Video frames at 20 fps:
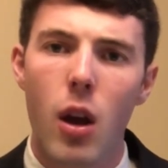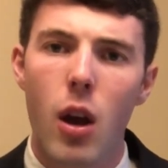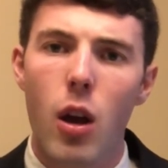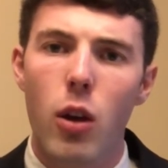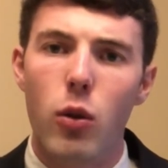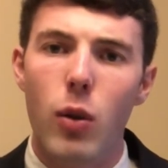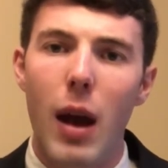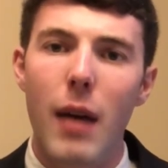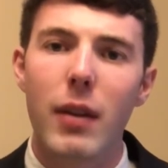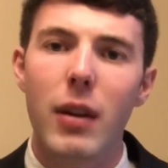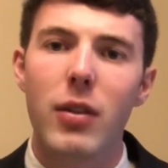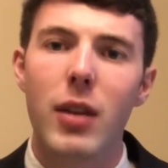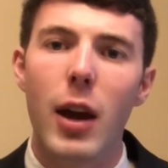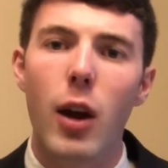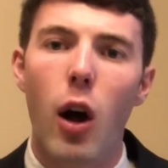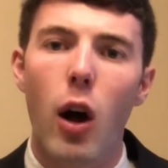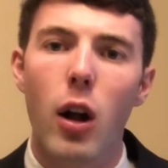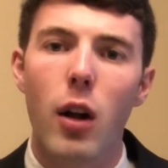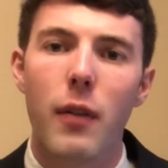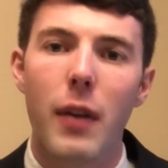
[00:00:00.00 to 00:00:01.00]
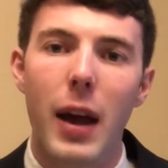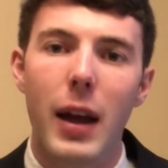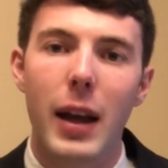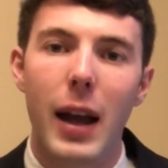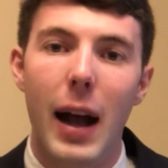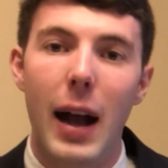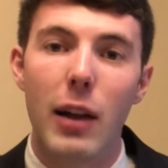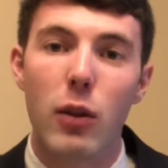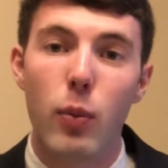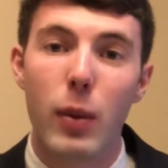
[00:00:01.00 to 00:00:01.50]
So having said all of that,
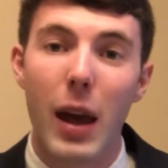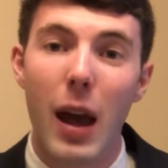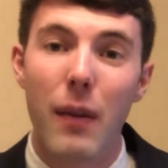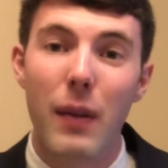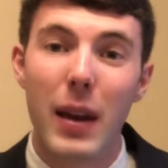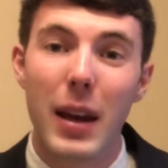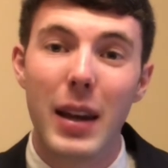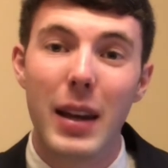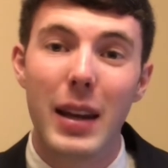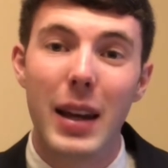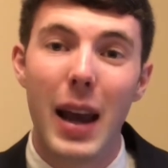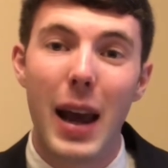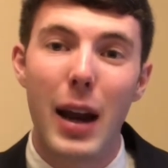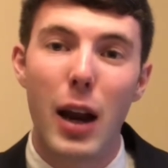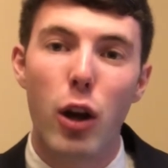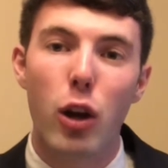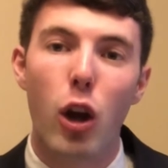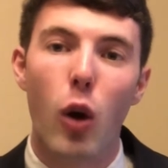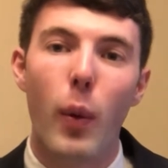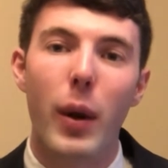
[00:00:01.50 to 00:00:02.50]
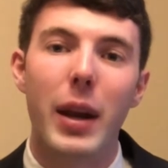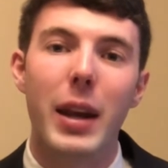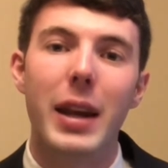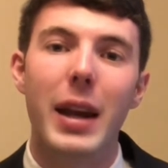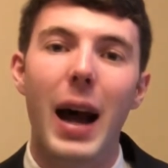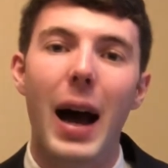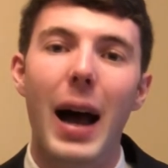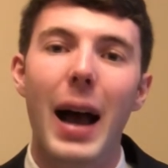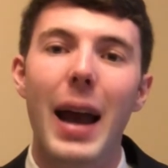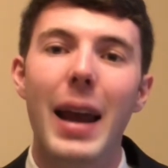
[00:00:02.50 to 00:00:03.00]
guys, we have Indiana going
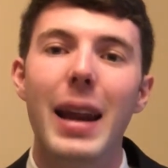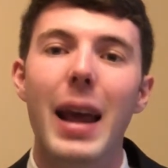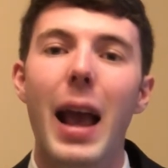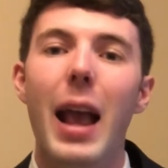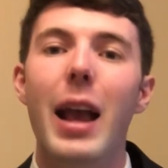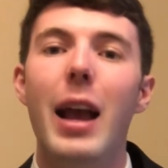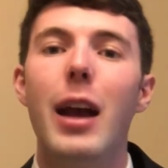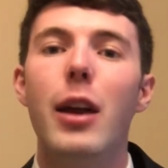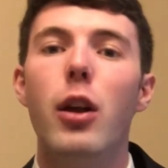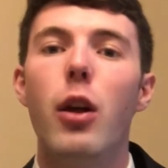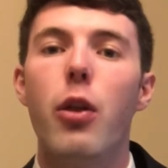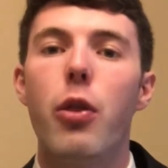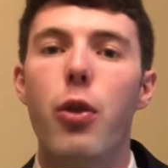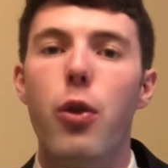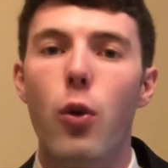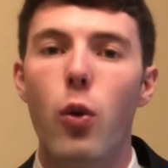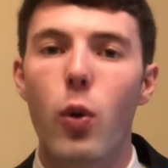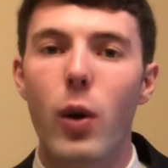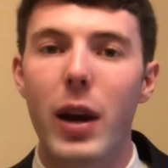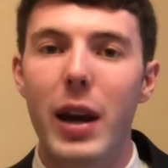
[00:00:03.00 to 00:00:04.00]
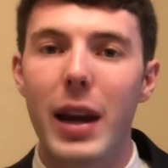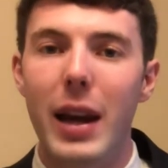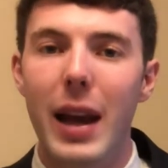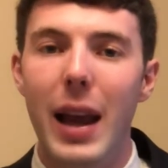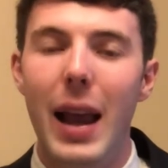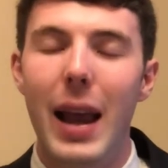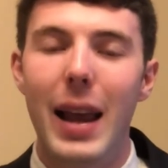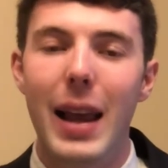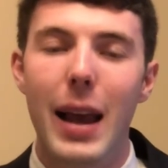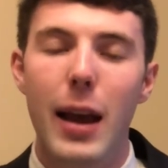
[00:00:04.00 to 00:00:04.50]

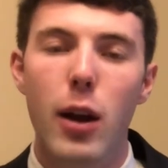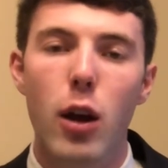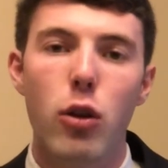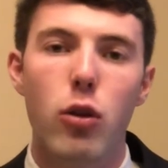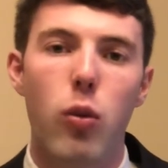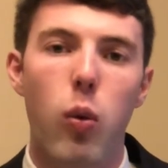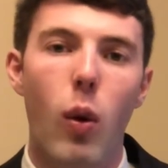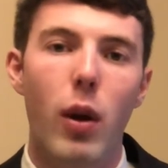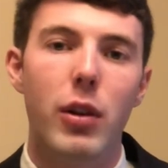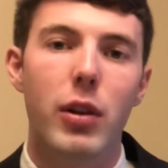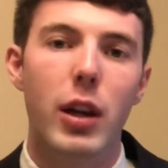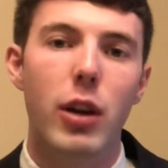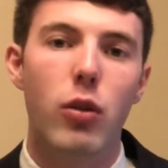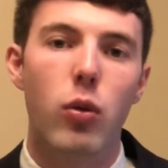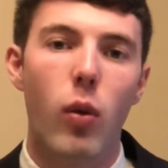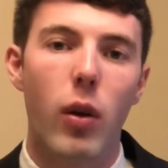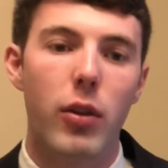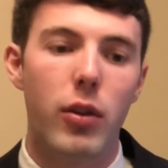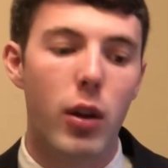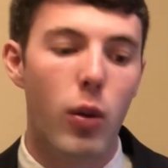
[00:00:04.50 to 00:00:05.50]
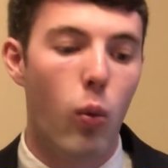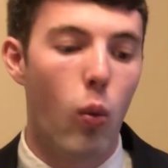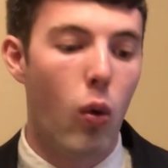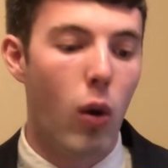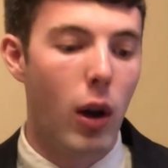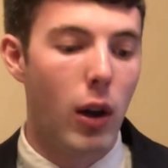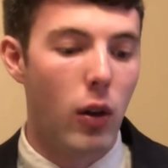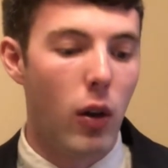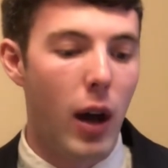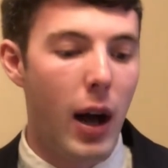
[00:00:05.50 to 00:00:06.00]
9-3 in
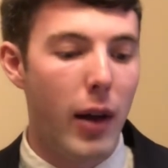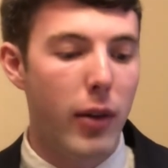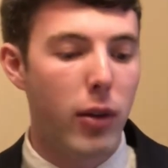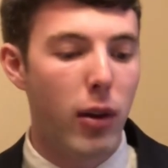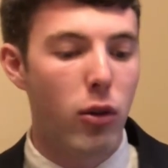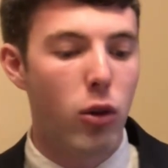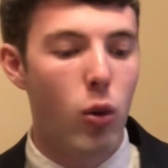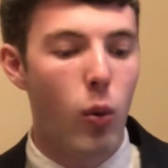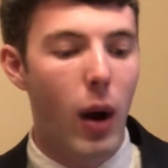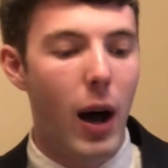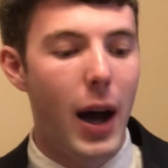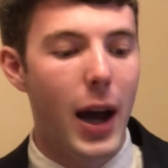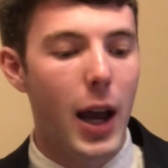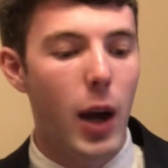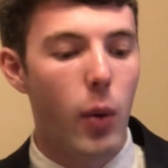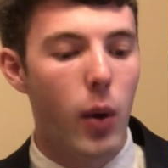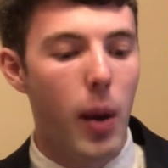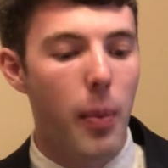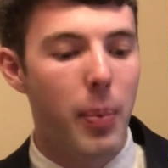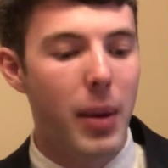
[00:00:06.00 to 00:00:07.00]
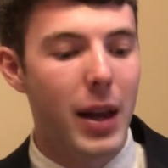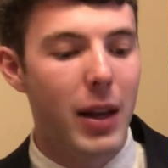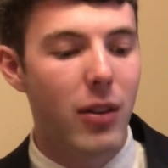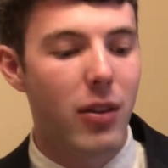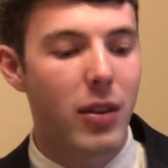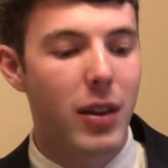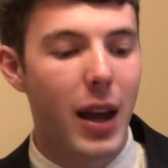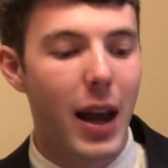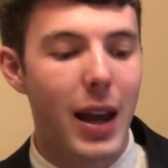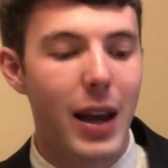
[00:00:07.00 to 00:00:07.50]
2021. Losses to Iowa, Penn
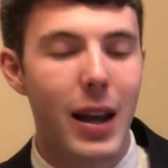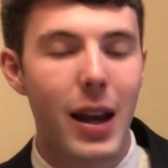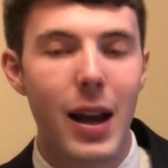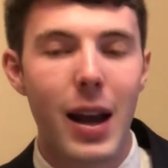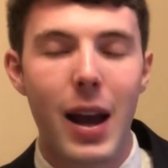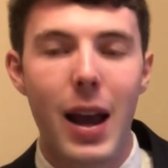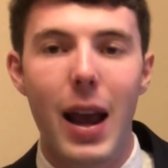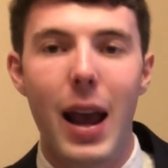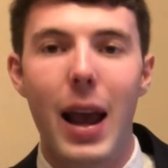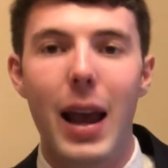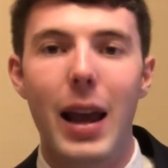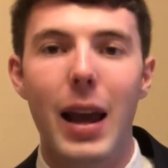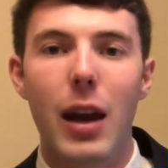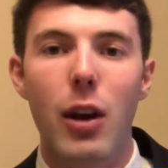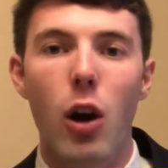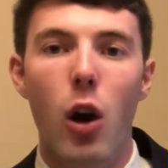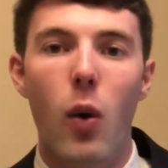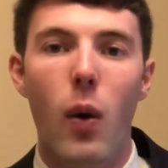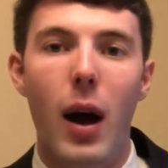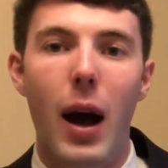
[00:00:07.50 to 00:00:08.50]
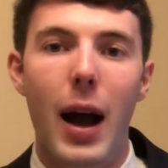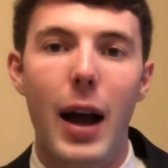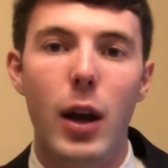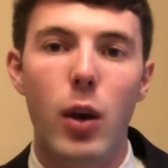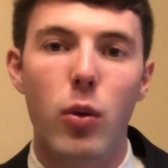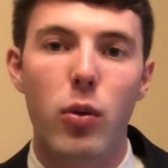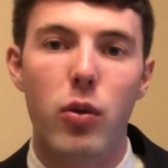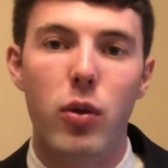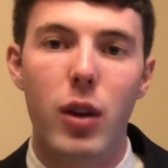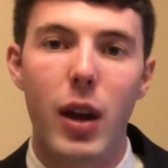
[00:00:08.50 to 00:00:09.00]
State, and
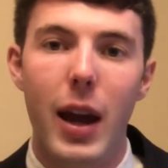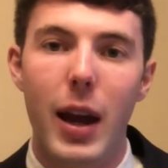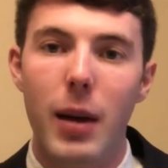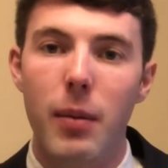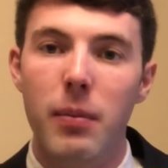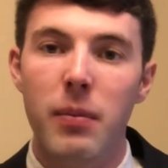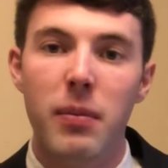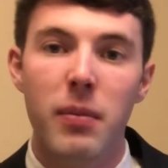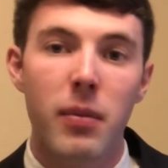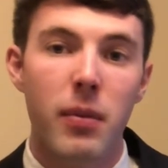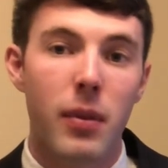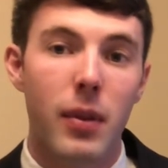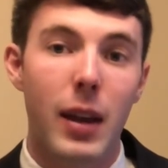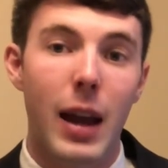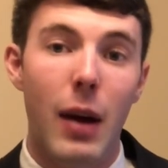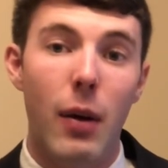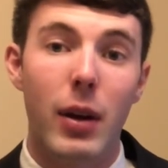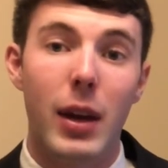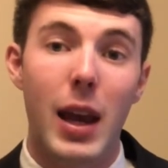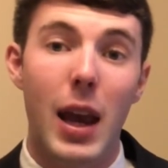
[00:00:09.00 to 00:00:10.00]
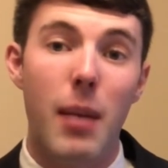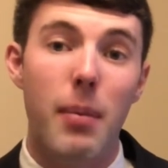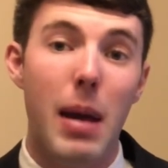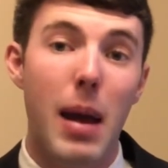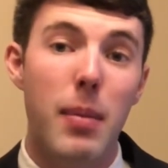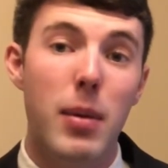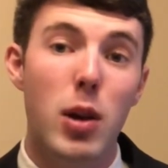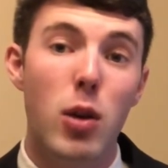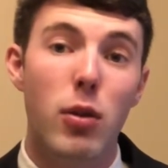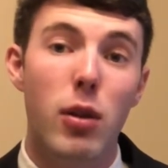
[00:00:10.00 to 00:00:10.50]
Ohio State. Now again,
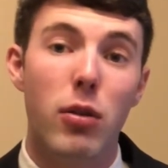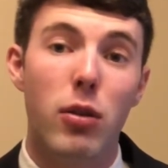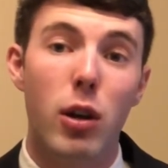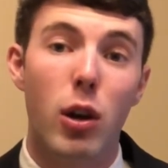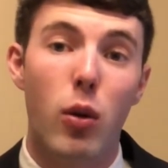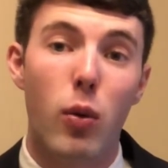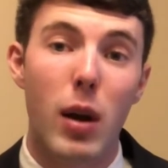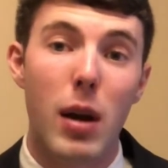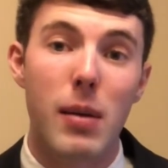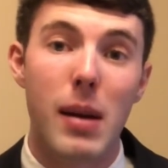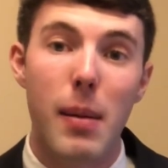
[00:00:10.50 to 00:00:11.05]
maybe you disagree.